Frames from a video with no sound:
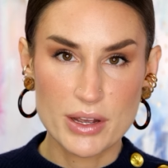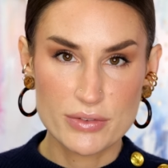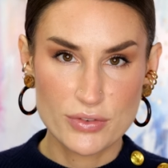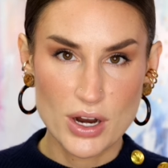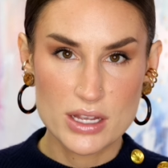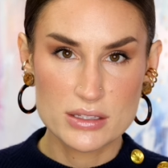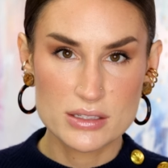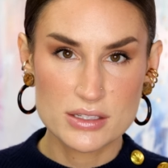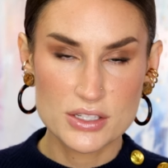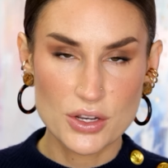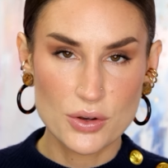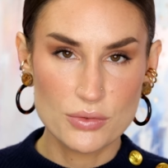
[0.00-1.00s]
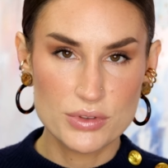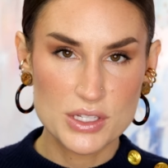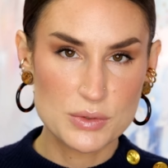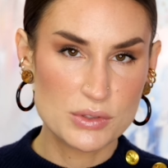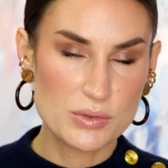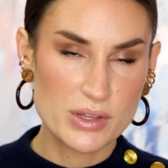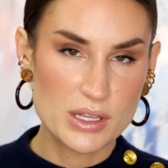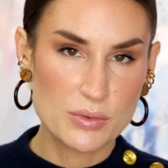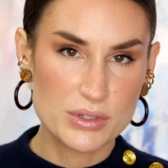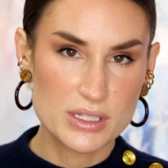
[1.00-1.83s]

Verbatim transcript: my friends, so this was one that